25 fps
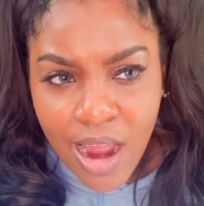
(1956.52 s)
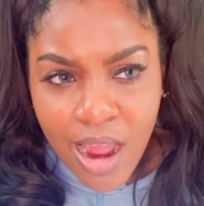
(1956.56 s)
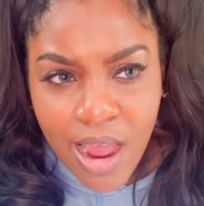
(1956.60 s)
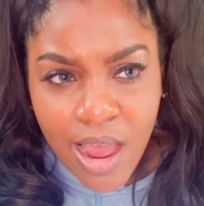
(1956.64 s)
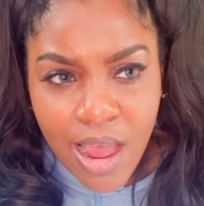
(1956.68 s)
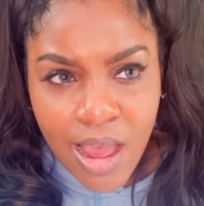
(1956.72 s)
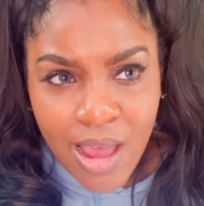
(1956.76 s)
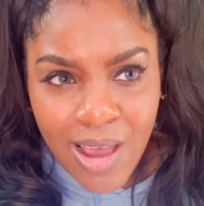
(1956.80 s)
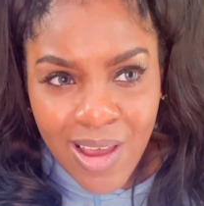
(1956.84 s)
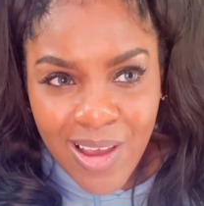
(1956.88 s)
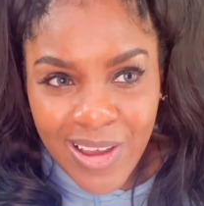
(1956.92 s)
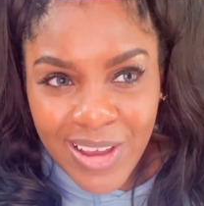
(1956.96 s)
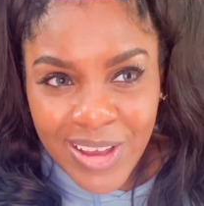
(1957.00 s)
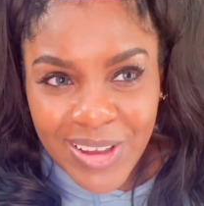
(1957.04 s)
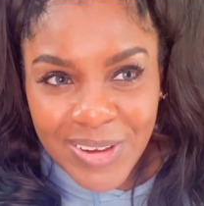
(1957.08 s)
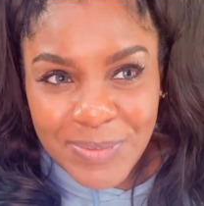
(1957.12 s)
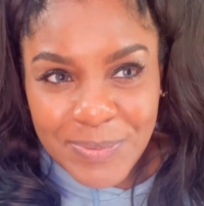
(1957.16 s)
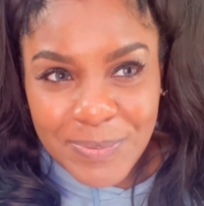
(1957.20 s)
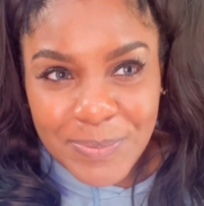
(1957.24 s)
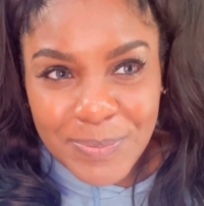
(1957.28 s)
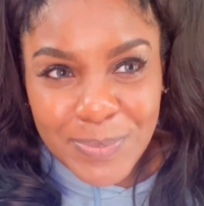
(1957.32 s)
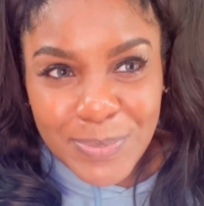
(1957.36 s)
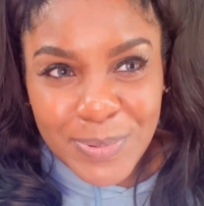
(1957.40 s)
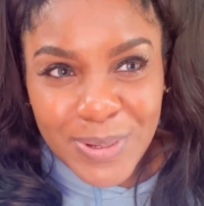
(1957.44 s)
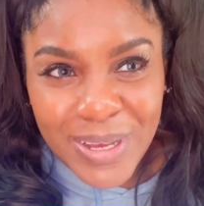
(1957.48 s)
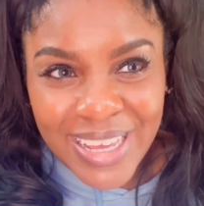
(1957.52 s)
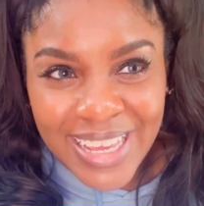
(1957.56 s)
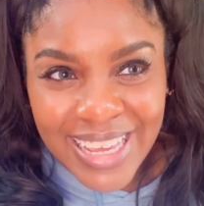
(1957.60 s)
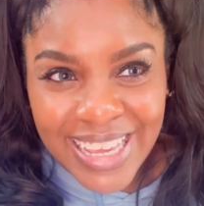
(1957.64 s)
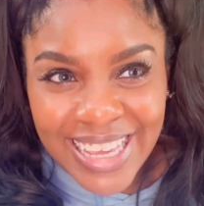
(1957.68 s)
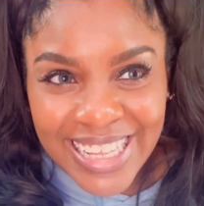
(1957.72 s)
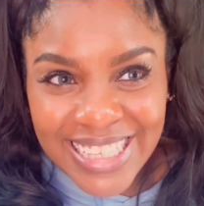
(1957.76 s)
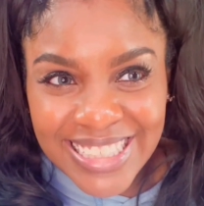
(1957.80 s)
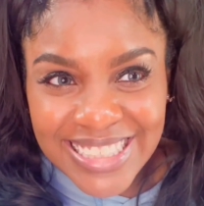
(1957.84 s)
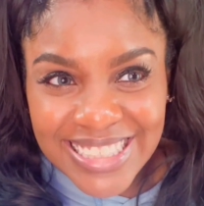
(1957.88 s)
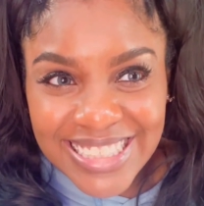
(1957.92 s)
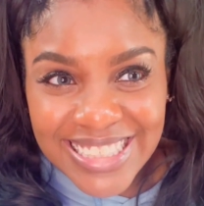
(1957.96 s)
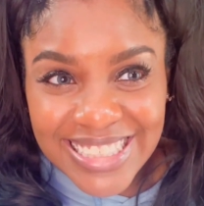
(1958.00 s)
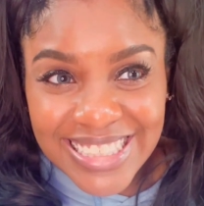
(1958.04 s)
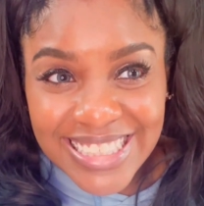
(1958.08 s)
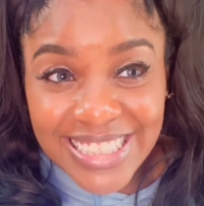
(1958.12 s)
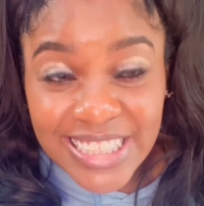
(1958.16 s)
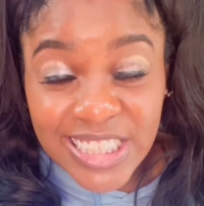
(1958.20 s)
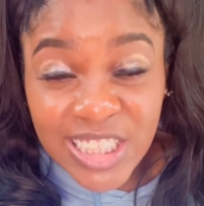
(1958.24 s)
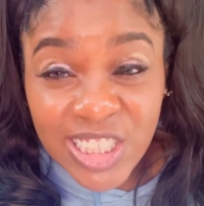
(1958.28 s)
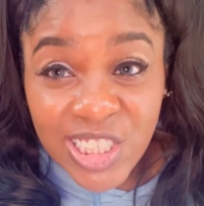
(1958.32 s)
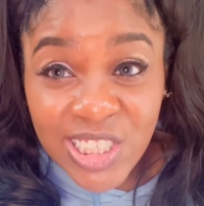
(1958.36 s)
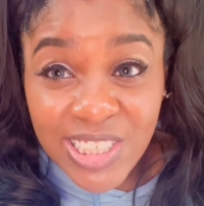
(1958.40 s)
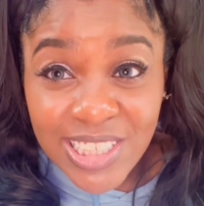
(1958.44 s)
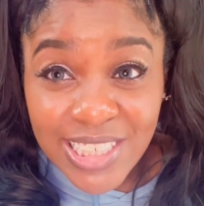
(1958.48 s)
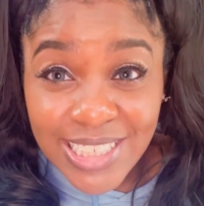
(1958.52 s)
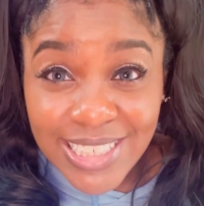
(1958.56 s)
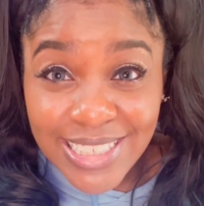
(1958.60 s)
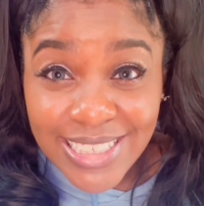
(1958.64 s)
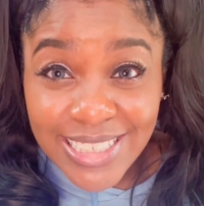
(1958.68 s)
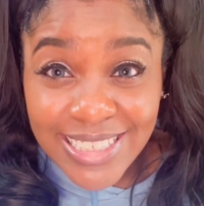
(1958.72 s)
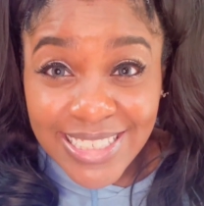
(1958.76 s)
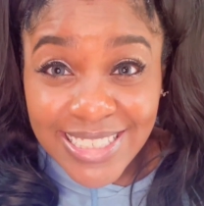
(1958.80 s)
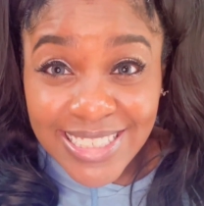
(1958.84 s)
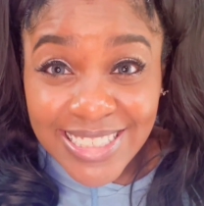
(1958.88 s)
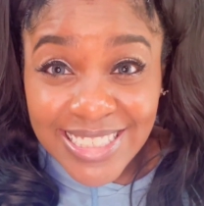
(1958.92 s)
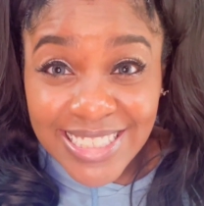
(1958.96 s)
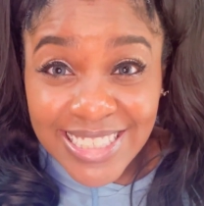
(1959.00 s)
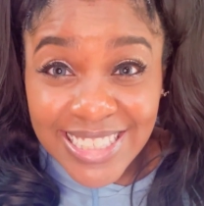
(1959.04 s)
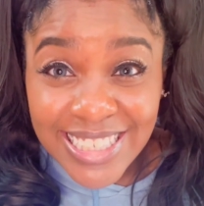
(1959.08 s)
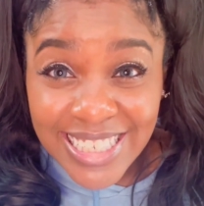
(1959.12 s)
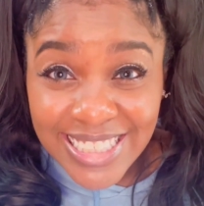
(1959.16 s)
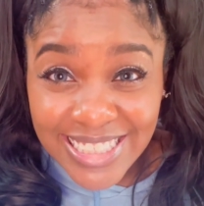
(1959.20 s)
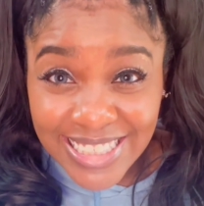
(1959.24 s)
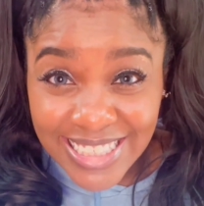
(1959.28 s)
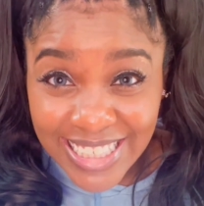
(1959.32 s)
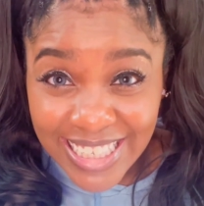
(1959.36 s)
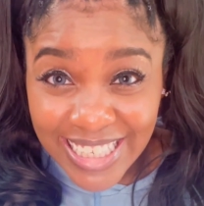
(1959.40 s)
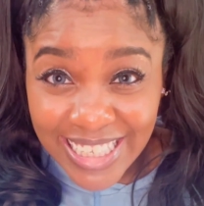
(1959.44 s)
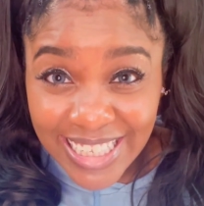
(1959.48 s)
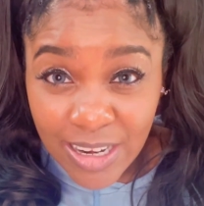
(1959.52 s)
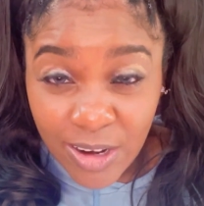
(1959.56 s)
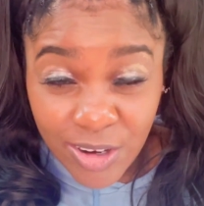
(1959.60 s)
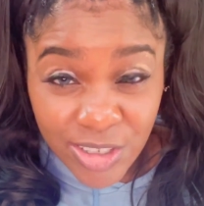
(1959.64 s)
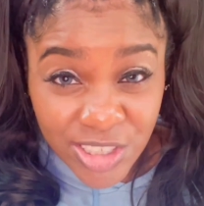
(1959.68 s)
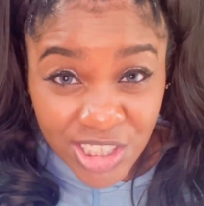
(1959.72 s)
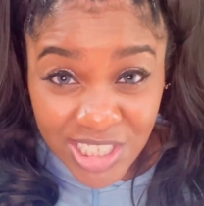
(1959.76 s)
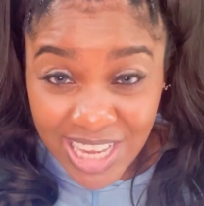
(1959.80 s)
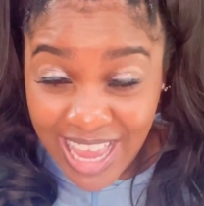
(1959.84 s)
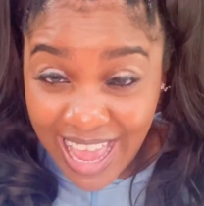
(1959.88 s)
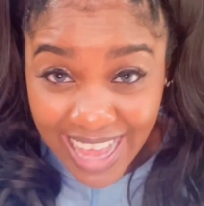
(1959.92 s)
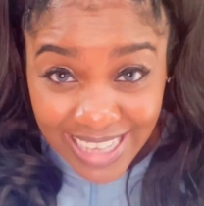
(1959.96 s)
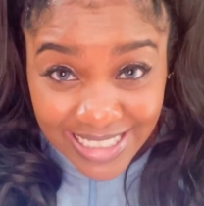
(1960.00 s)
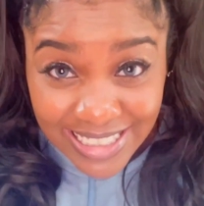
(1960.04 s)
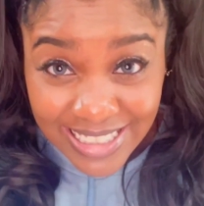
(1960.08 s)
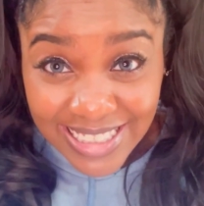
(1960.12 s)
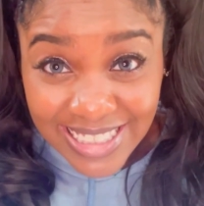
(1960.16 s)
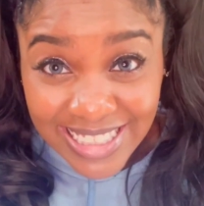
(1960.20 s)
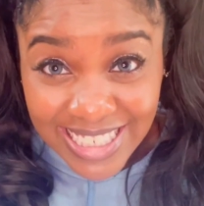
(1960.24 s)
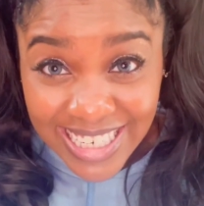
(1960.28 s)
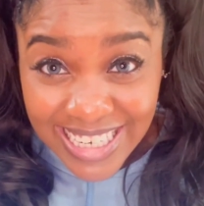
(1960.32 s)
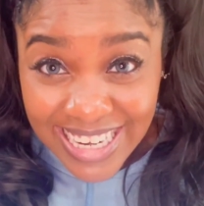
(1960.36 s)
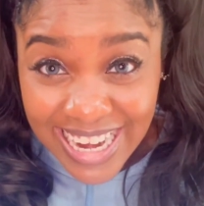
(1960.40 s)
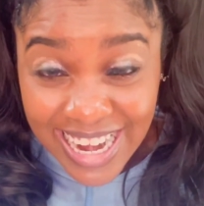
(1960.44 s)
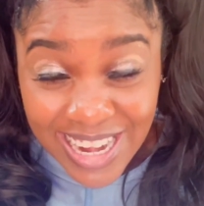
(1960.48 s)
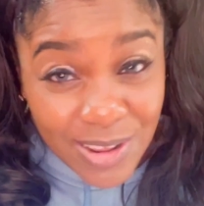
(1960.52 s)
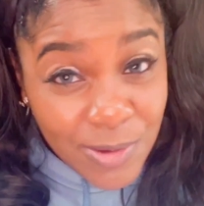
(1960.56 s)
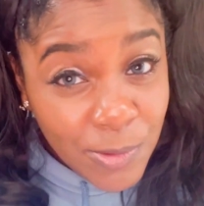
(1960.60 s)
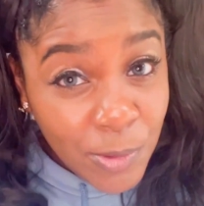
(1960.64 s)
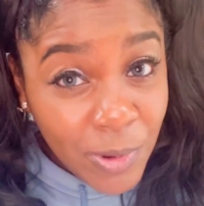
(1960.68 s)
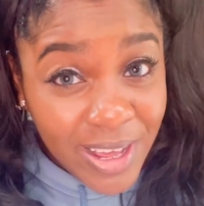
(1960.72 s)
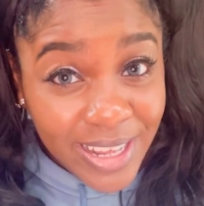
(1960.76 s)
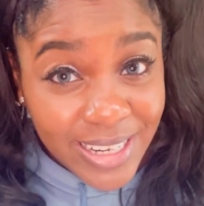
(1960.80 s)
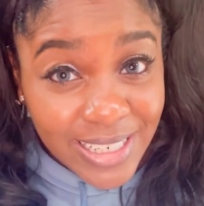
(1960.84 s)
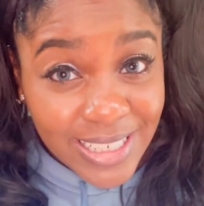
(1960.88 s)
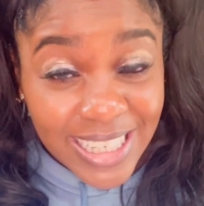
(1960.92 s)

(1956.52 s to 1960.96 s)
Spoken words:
but she hasn't seen anyone,